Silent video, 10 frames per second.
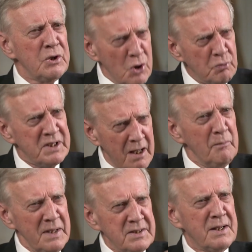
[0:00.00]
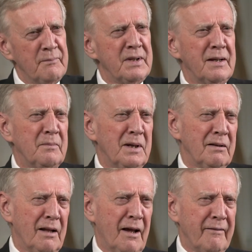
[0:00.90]
"No, tell me something
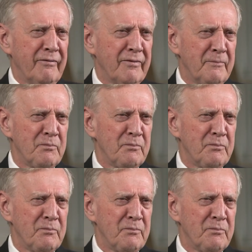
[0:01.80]
about life."